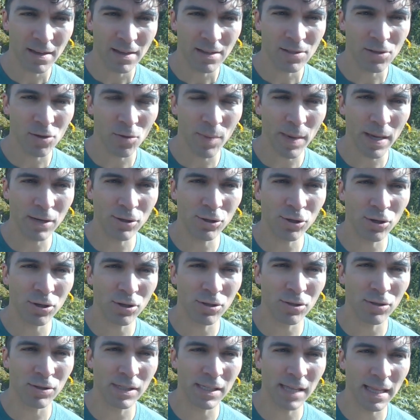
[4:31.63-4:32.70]
So make sure
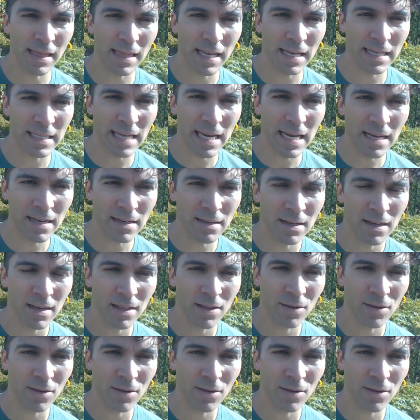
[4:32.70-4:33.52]
to set that date.